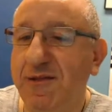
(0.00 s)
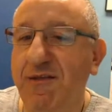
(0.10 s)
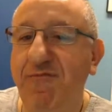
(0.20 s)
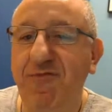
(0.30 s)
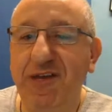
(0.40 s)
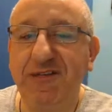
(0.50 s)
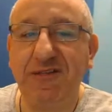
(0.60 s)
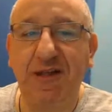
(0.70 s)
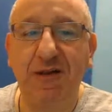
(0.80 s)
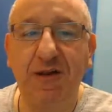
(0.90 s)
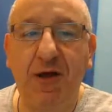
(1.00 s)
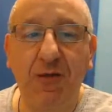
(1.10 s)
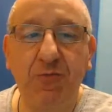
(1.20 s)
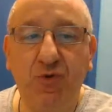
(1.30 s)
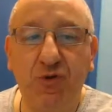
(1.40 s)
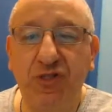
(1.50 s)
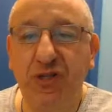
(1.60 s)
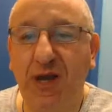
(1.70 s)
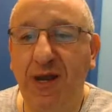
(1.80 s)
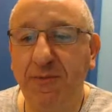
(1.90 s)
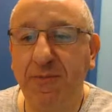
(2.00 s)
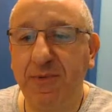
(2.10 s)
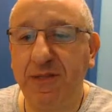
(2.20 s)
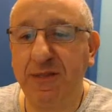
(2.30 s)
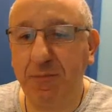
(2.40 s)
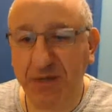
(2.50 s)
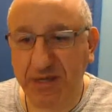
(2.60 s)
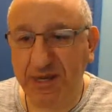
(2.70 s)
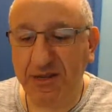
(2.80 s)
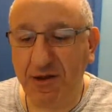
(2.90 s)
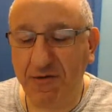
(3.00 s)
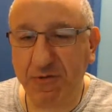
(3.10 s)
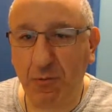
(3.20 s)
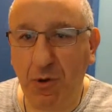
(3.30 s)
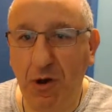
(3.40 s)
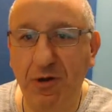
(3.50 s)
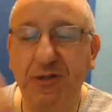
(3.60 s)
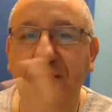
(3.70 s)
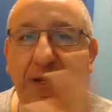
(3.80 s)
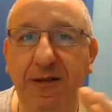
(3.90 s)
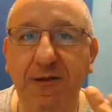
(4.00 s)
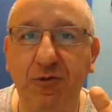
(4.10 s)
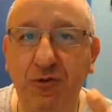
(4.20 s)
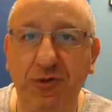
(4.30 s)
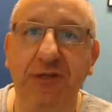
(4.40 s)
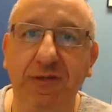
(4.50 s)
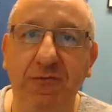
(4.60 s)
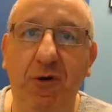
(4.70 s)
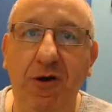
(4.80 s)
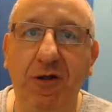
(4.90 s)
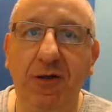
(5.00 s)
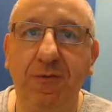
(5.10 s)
invest a lot more time in the beginning of the walk than during the walk.